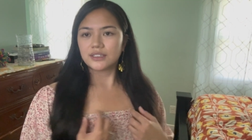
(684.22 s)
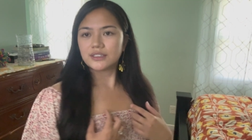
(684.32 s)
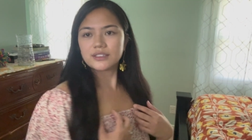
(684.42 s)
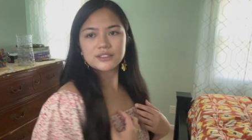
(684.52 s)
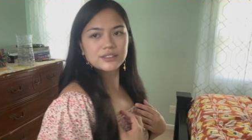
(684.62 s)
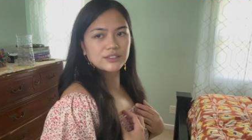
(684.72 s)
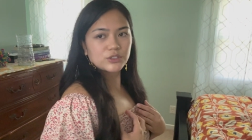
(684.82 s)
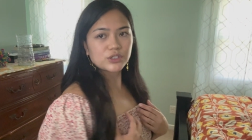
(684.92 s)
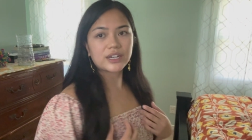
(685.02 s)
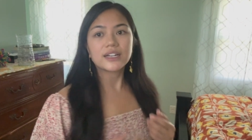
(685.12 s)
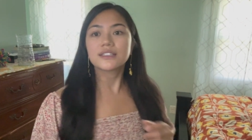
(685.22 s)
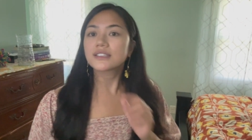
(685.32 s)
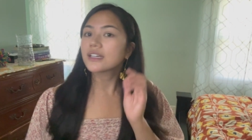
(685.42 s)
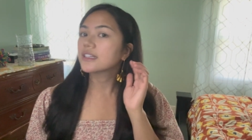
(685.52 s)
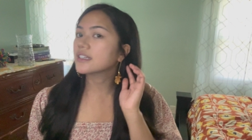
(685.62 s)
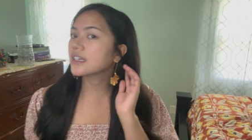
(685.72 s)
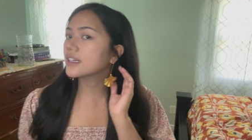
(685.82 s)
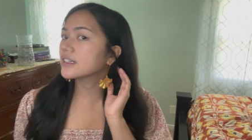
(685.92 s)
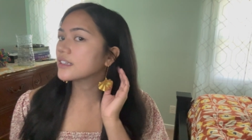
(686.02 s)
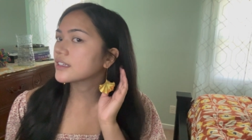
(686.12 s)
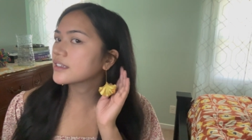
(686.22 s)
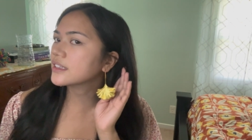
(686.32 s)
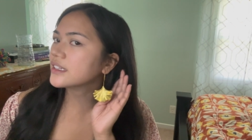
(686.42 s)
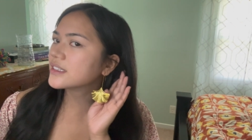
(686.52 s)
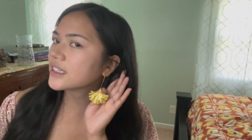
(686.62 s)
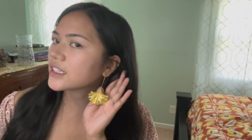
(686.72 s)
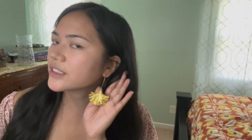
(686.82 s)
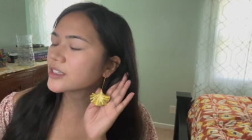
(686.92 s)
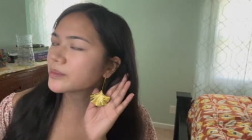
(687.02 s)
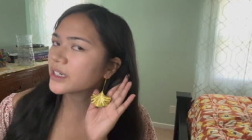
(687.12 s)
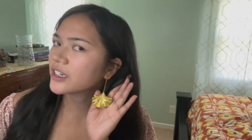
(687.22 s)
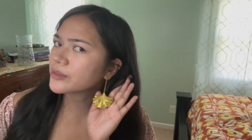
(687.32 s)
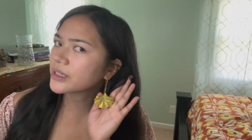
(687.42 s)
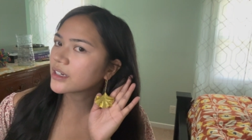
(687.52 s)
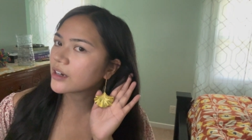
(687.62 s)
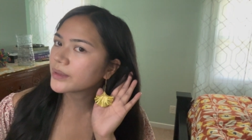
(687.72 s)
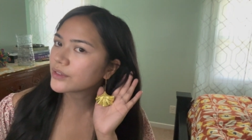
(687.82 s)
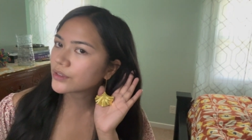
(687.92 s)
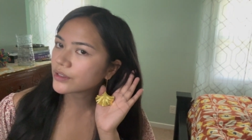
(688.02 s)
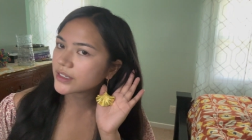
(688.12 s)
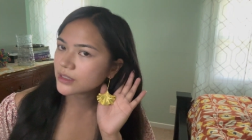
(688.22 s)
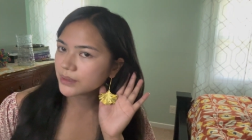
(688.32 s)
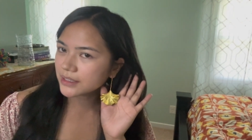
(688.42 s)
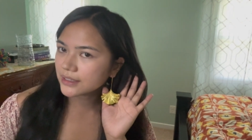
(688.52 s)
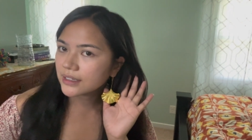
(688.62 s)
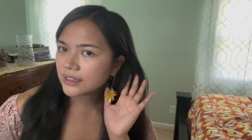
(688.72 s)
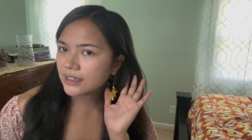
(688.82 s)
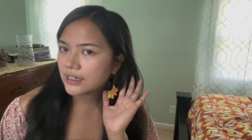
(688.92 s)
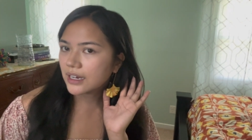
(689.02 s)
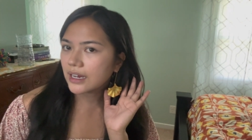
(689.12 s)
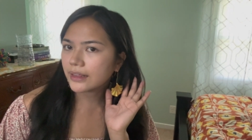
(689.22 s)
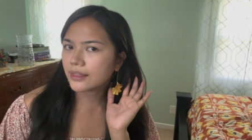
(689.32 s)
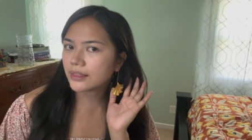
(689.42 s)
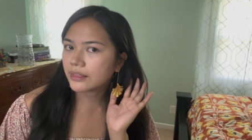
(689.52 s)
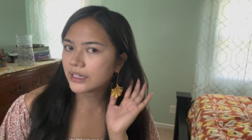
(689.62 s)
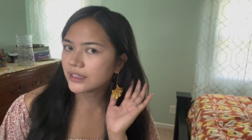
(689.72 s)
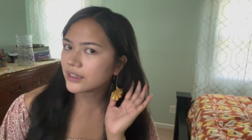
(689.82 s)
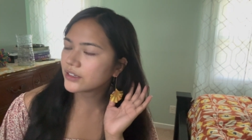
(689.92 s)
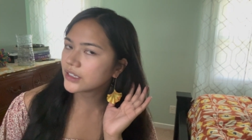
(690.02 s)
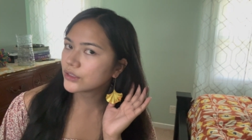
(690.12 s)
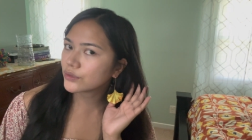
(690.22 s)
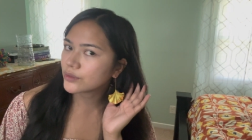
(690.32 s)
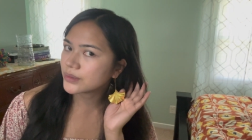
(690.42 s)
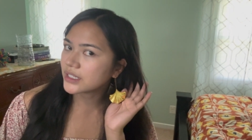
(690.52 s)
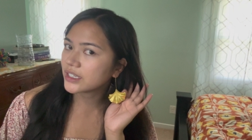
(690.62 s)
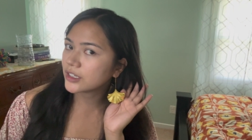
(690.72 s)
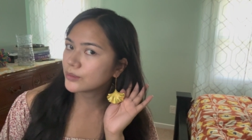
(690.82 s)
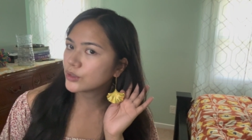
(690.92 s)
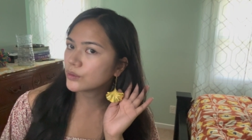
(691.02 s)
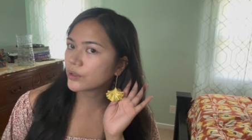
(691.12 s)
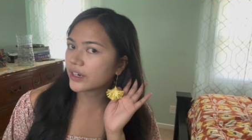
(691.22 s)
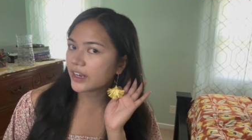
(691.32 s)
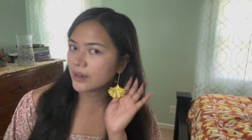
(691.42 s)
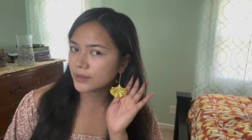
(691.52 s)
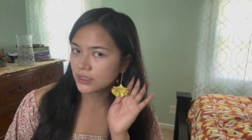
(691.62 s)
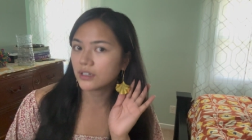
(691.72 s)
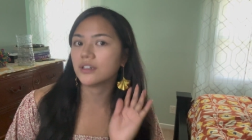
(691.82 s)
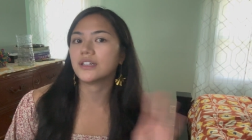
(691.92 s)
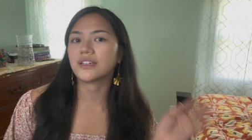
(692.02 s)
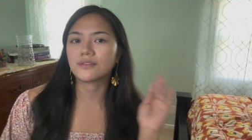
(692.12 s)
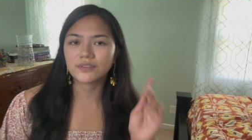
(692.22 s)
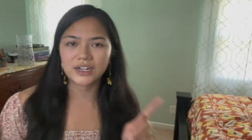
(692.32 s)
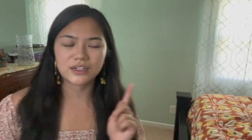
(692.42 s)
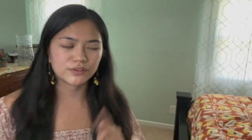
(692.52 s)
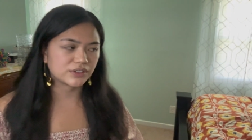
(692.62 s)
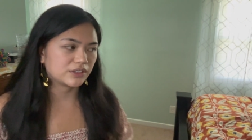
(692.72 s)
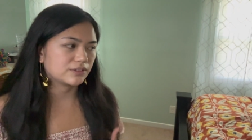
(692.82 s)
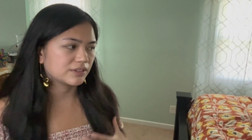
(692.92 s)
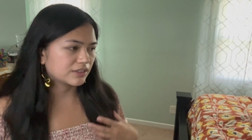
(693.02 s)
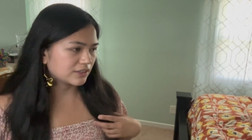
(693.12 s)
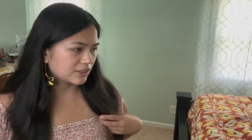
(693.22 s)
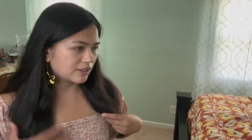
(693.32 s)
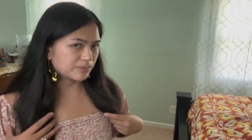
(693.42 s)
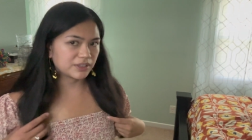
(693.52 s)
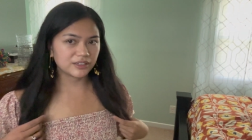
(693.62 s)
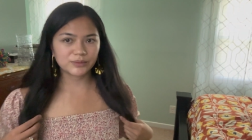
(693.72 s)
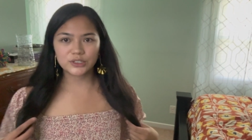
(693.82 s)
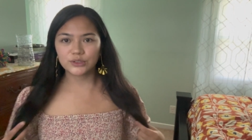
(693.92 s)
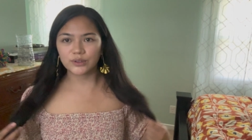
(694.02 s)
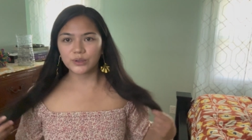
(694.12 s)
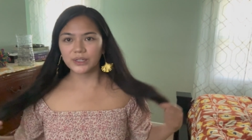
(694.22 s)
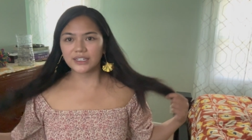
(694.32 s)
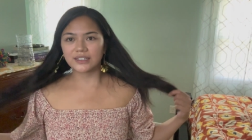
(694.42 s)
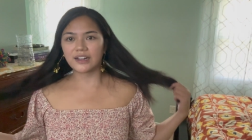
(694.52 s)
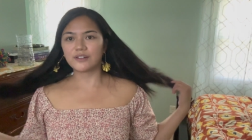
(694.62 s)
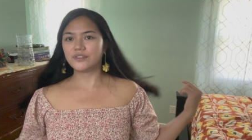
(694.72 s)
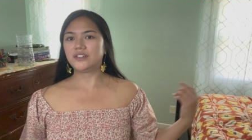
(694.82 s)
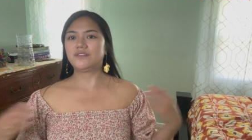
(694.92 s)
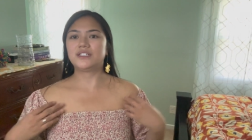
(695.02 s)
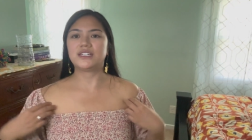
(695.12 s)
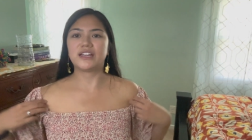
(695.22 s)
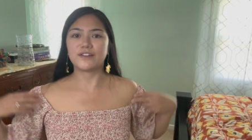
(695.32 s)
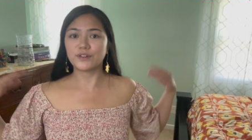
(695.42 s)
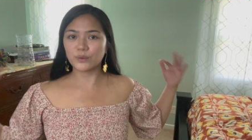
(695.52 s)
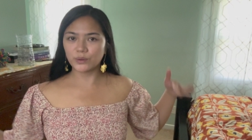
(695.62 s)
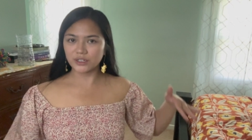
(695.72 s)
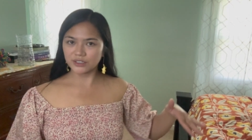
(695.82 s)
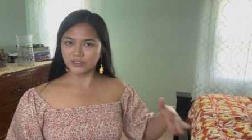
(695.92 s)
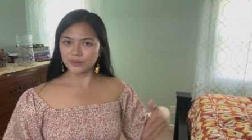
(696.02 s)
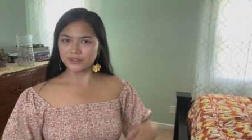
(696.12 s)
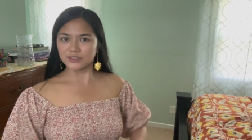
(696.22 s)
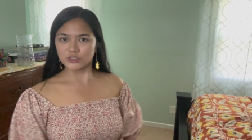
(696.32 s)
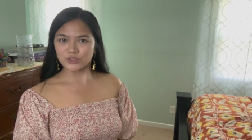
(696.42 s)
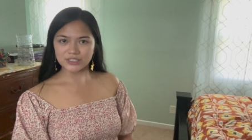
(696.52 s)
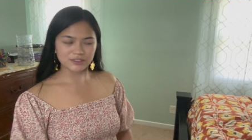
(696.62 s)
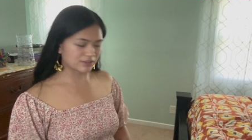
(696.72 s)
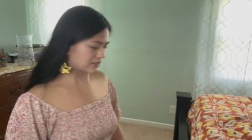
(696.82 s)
this dress. And then these earrings my husband got me for Christmas. I think they're either from Temu or Amazon. I can find out for you. But let me do a quick outfit of the day if you're wondering what this dress looks